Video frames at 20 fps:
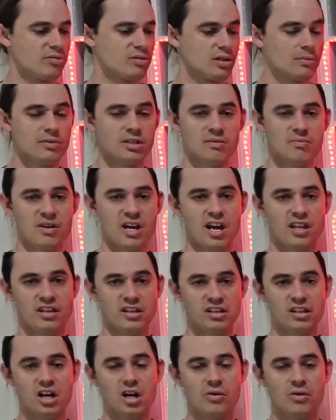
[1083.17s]
probably about the
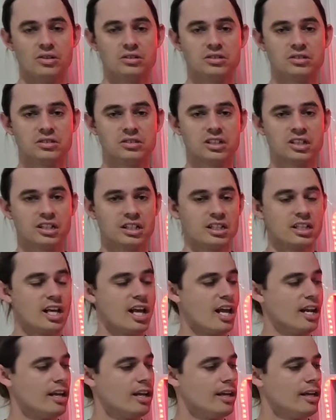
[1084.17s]
lowest it's going to
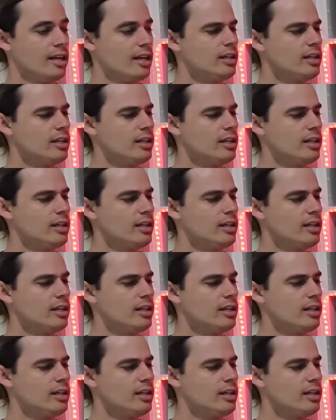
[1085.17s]
get.